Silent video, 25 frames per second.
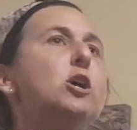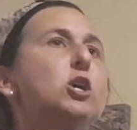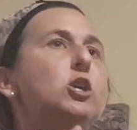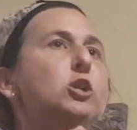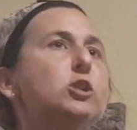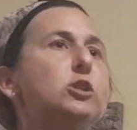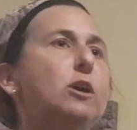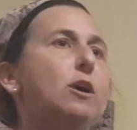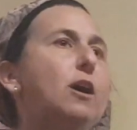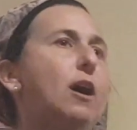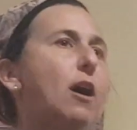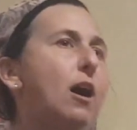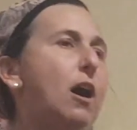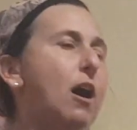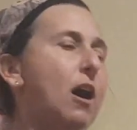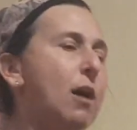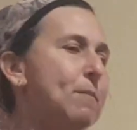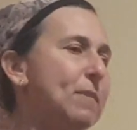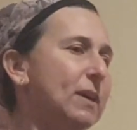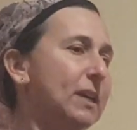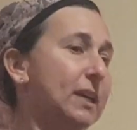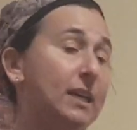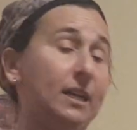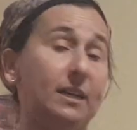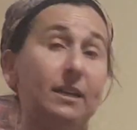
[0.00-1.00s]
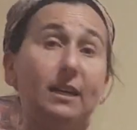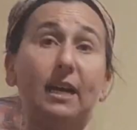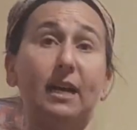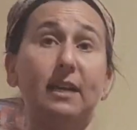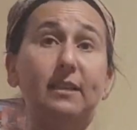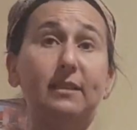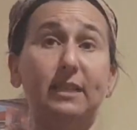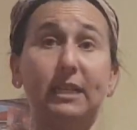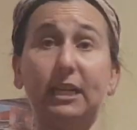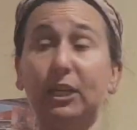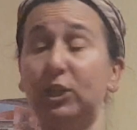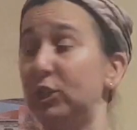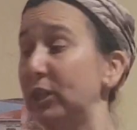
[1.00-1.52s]
So I'm a
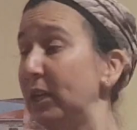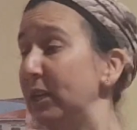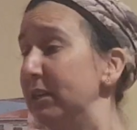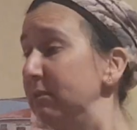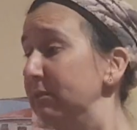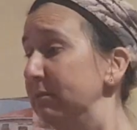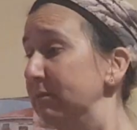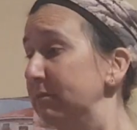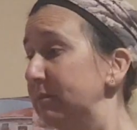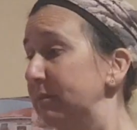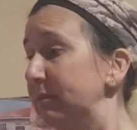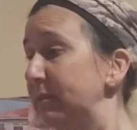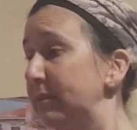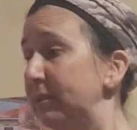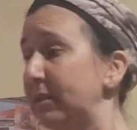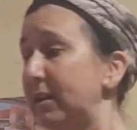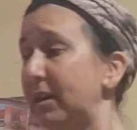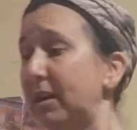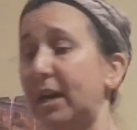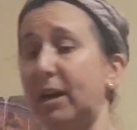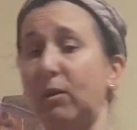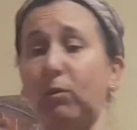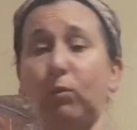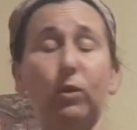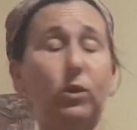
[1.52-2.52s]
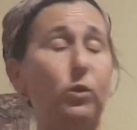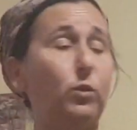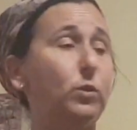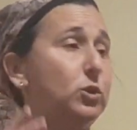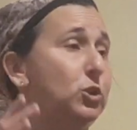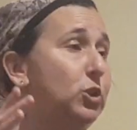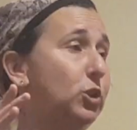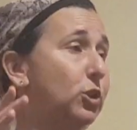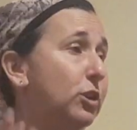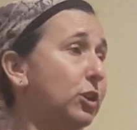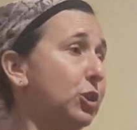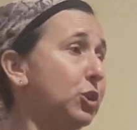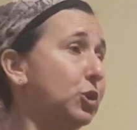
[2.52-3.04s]
kindergarten teacher. I work with
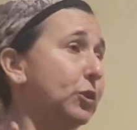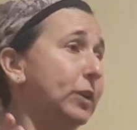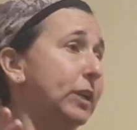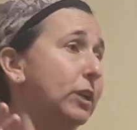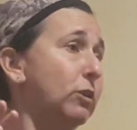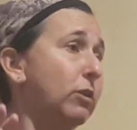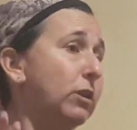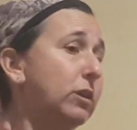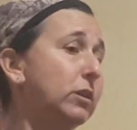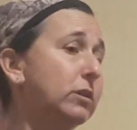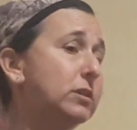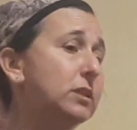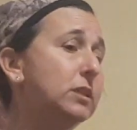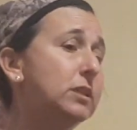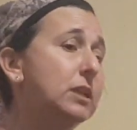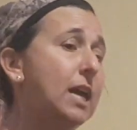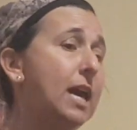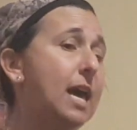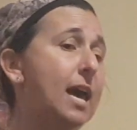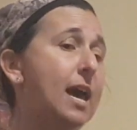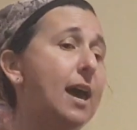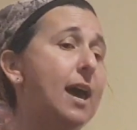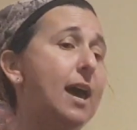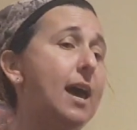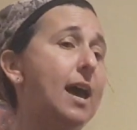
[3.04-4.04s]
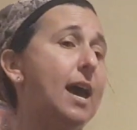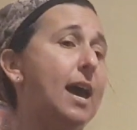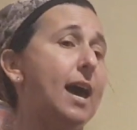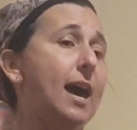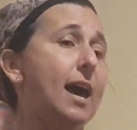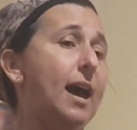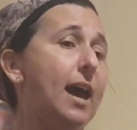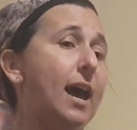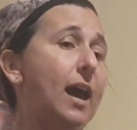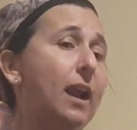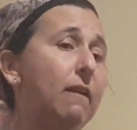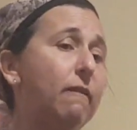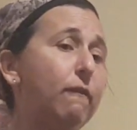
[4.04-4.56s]
2 to 3 year olds.
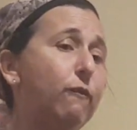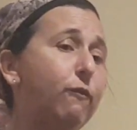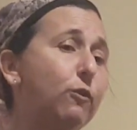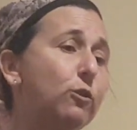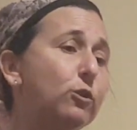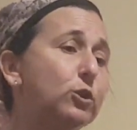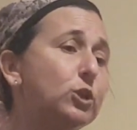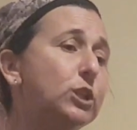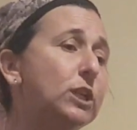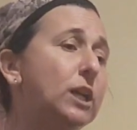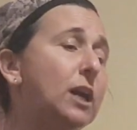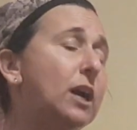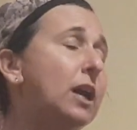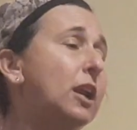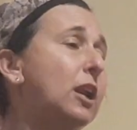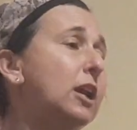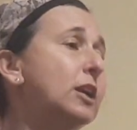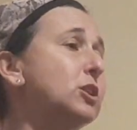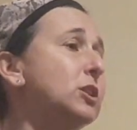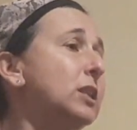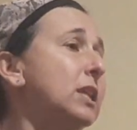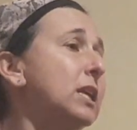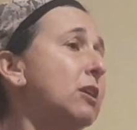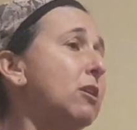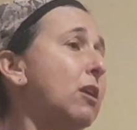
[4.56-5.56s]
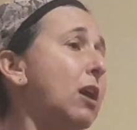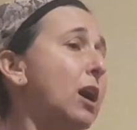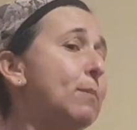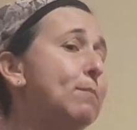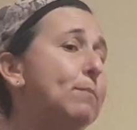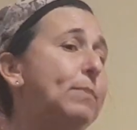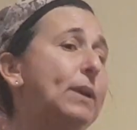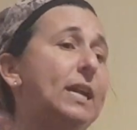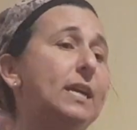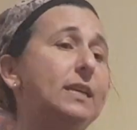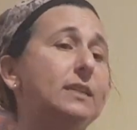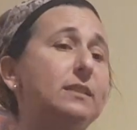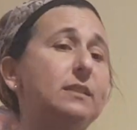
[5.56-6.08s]
And fortunately, I like to think I'm
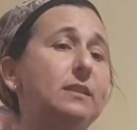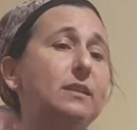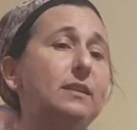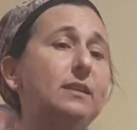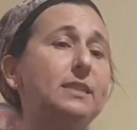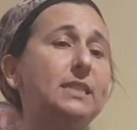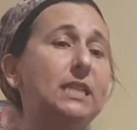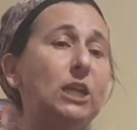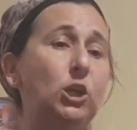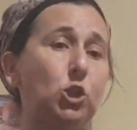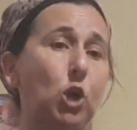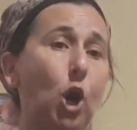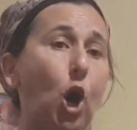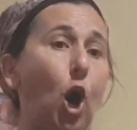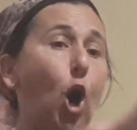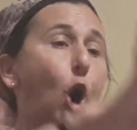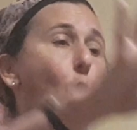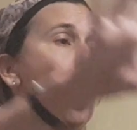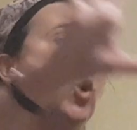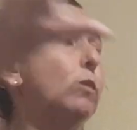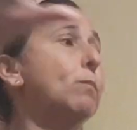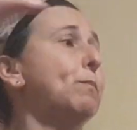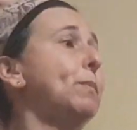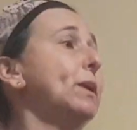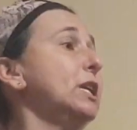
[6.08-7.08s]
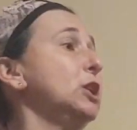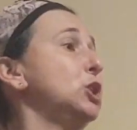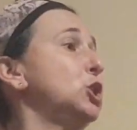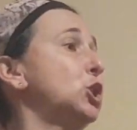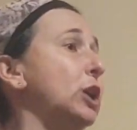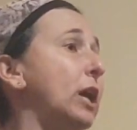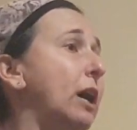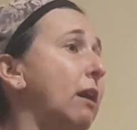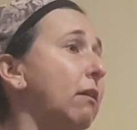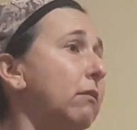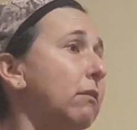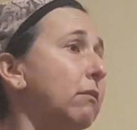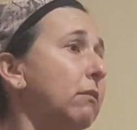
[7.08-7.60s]
blessed seeing the whole
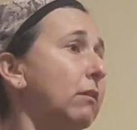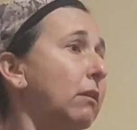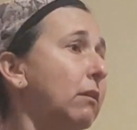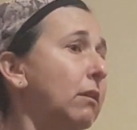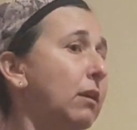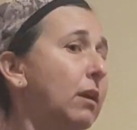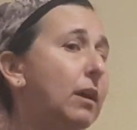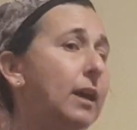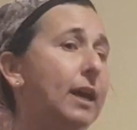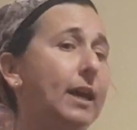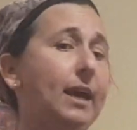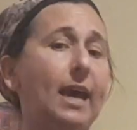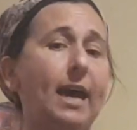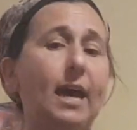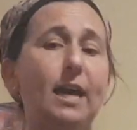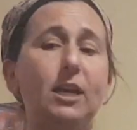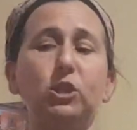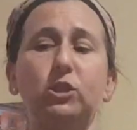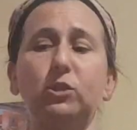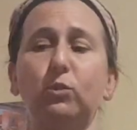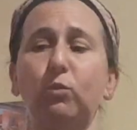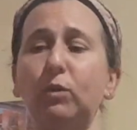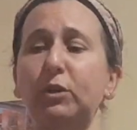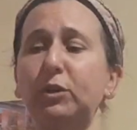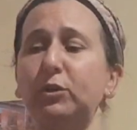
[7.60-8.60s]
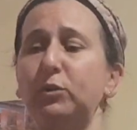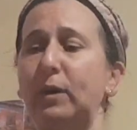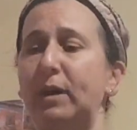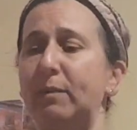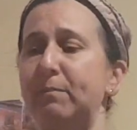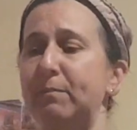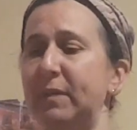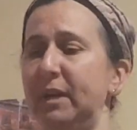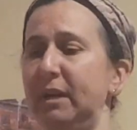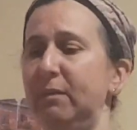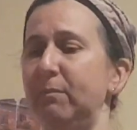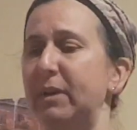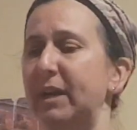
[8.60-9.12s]
picture. Okay, so what do I
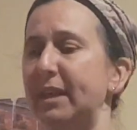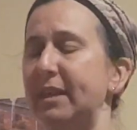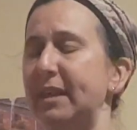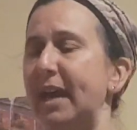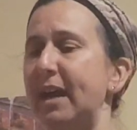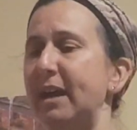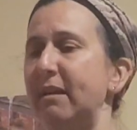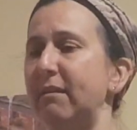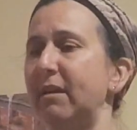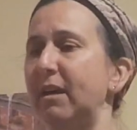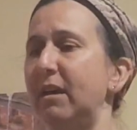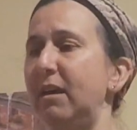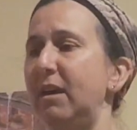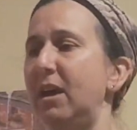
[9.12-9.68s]
mean by that?